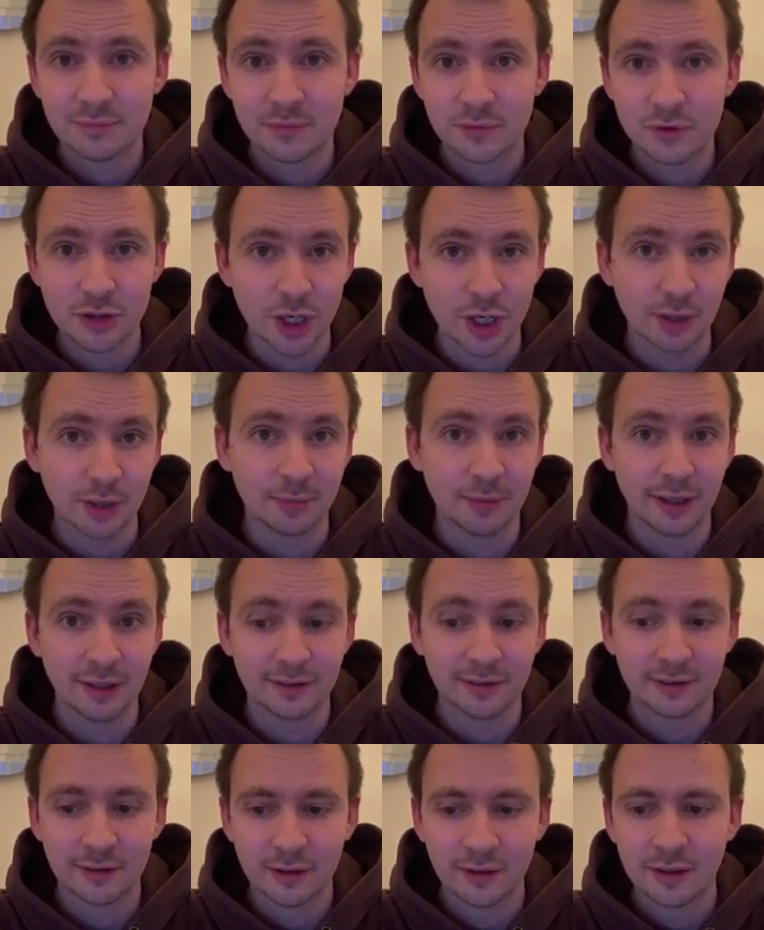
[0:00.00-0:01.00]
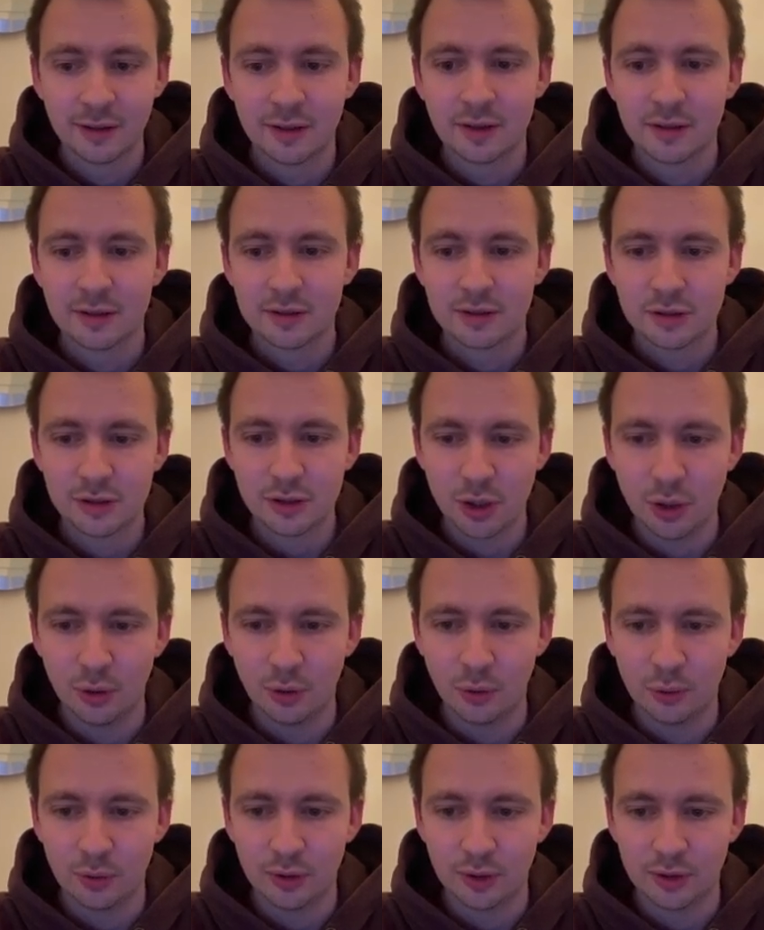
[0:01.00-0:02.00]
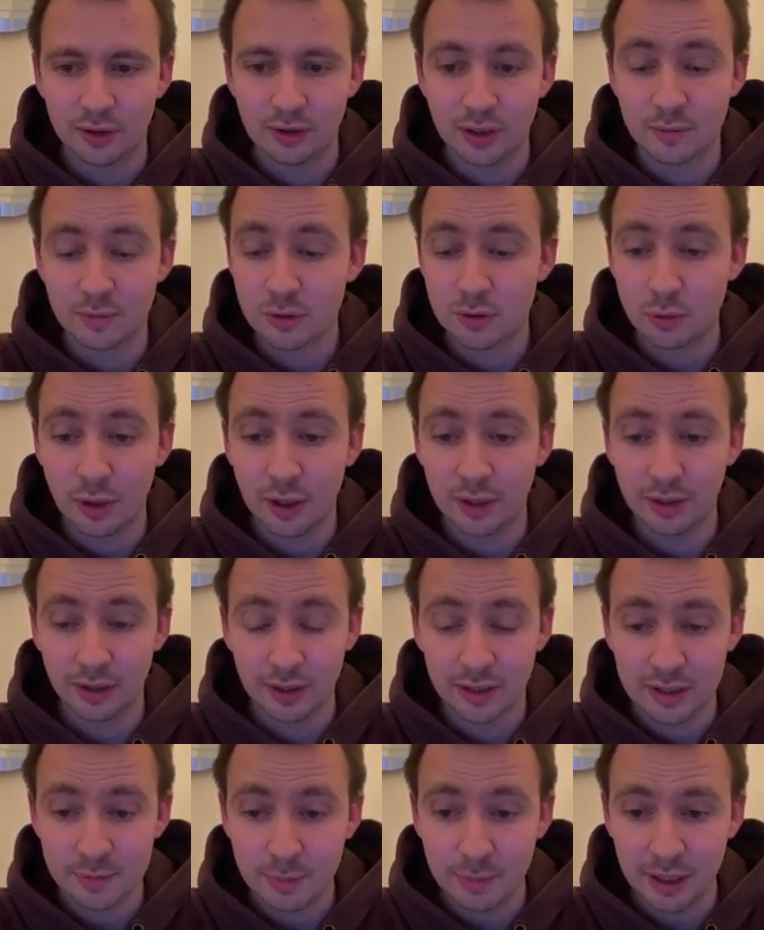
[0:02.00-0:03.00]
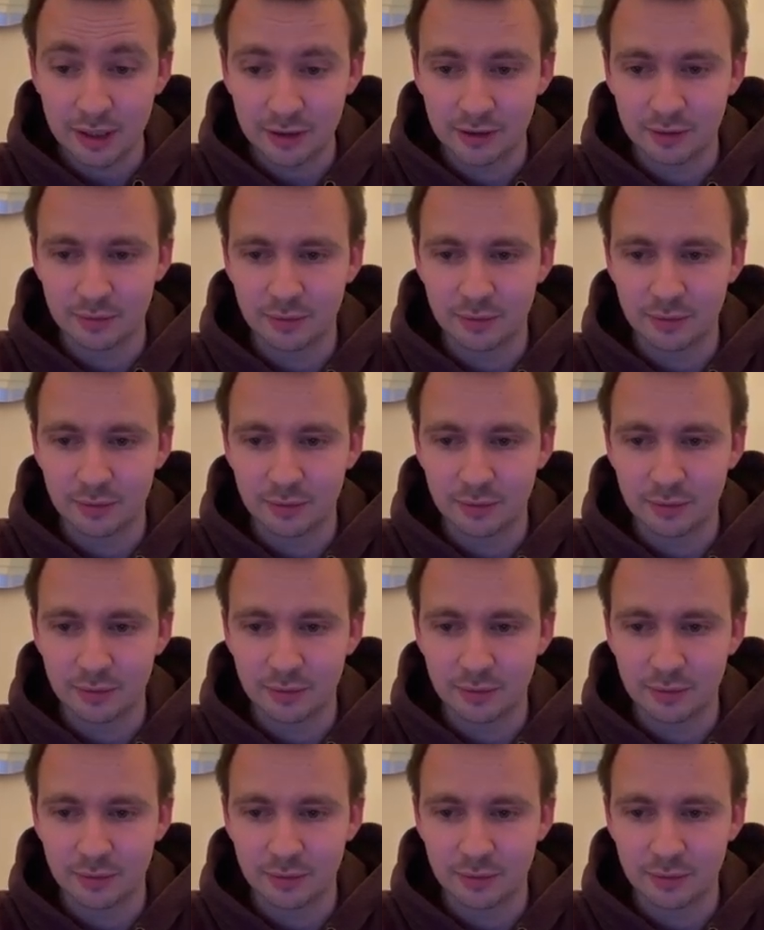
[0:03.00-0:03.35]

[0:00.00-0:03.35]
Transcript: checkmate. So it comes quite unexpected